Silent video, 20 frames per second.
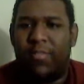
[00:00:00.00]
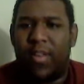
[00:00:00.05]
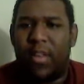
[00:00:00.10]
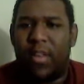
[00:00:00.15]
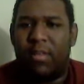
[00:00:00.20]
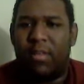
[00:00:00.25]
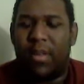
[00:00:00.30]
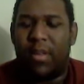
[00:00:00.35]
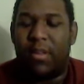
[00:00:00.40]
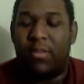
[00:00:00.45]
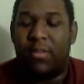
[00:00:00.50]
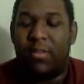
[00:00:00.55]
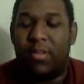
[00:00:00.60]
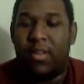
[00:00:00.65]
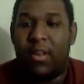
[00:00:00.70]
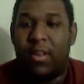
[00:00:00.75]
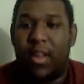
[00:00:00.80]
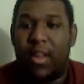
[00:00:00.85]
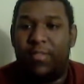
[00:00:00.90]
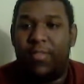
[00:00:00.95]
think about.
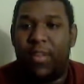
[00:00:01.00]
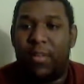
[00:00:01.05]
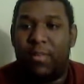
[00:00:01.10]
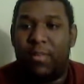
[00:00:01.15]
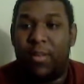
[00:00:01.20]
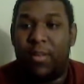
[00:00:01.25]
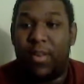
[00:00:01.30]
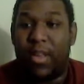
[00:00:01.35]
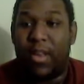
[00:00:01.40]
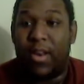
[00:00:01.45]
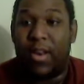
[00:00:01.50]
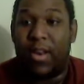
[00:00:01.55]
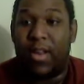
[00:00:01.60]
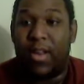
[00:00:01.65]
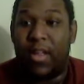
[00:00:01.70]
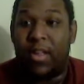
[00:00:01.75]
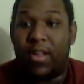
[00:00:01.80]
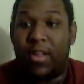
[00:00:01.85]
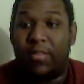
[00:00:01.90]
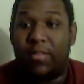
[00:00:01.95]
And I think about that a
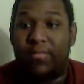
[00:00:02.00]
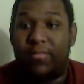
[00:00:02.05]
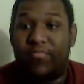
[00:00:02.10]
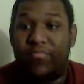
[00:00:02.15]
lot.